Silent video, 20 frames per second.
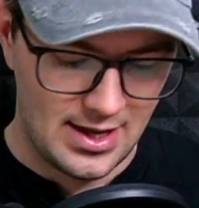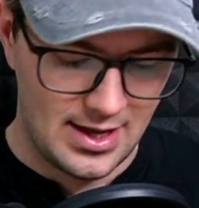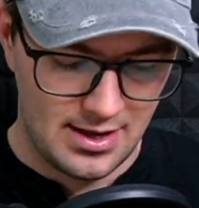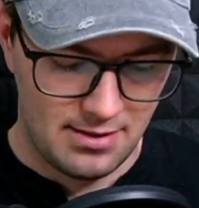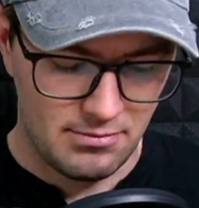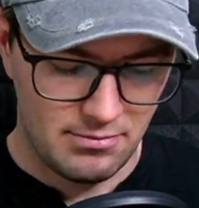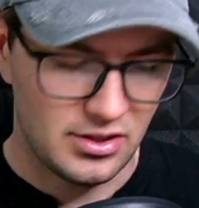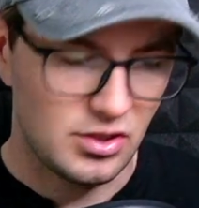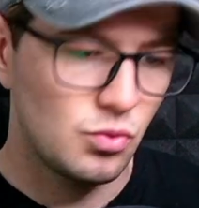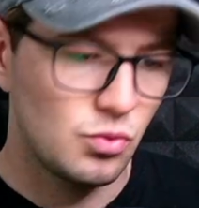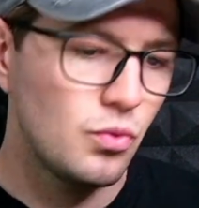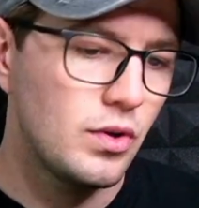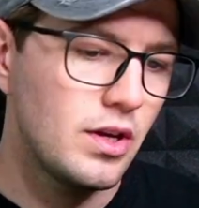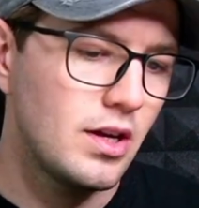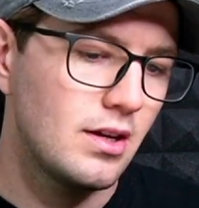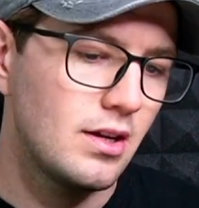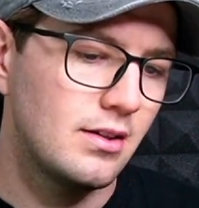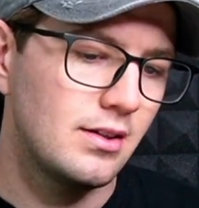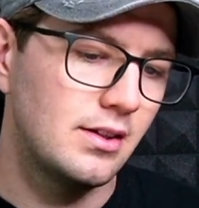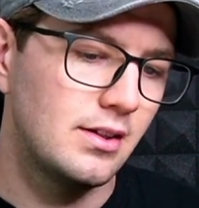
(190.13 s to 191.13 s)

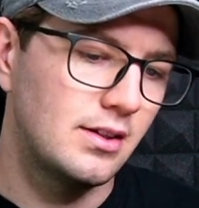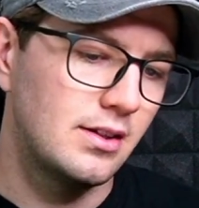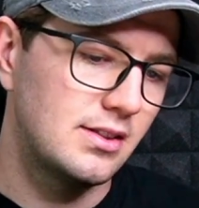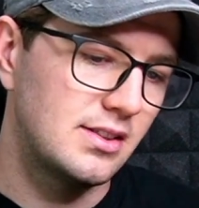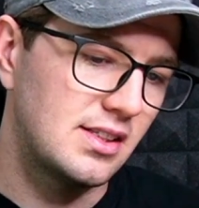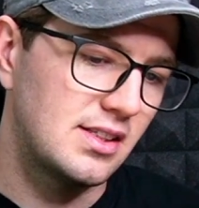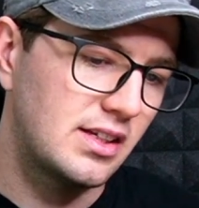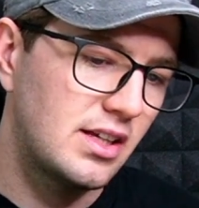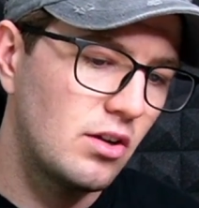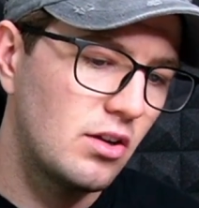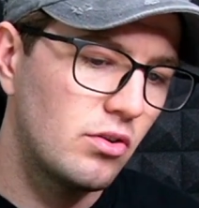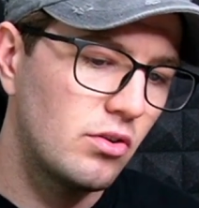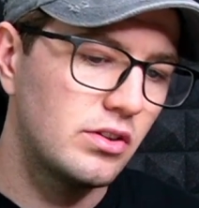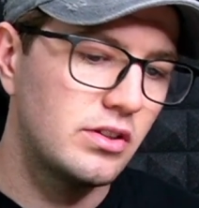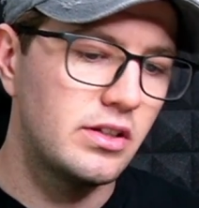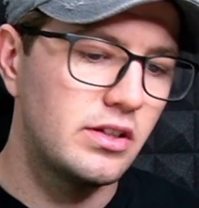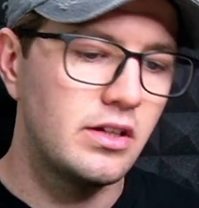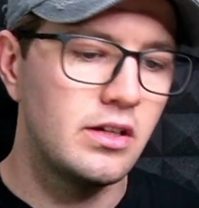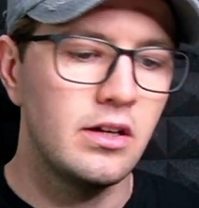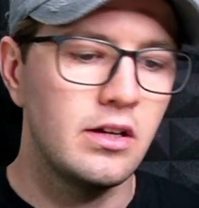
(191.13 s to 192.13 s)
between
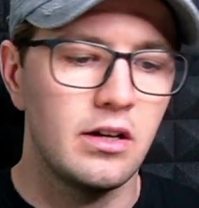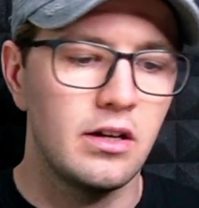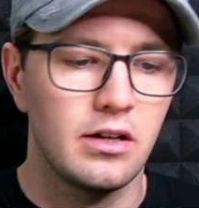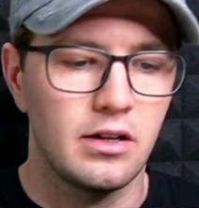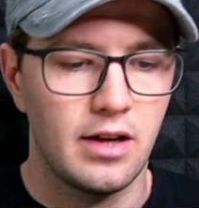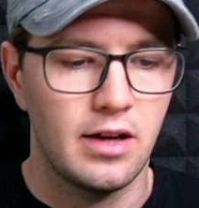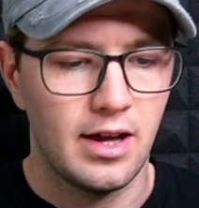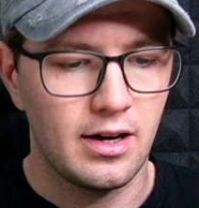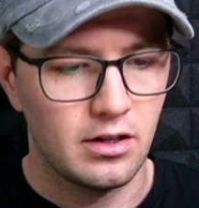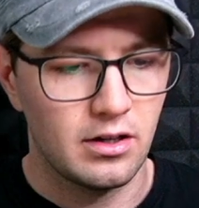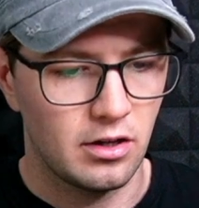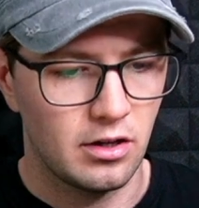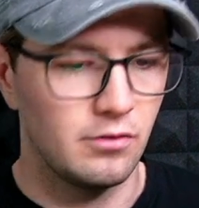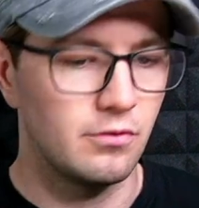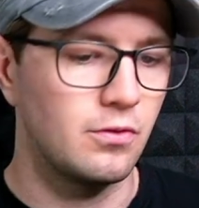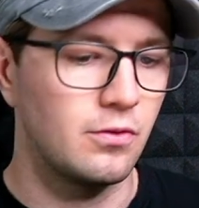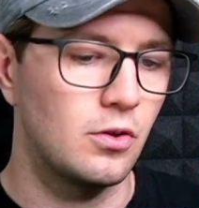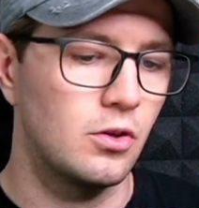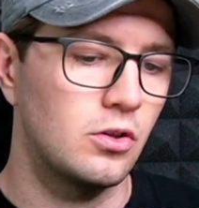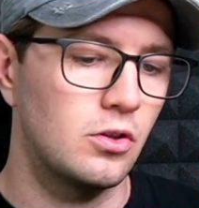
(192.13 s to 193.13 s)
security and
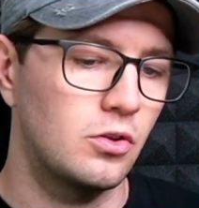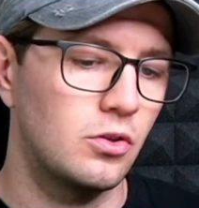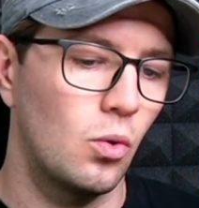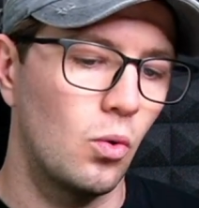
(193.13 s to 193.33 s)
comfort,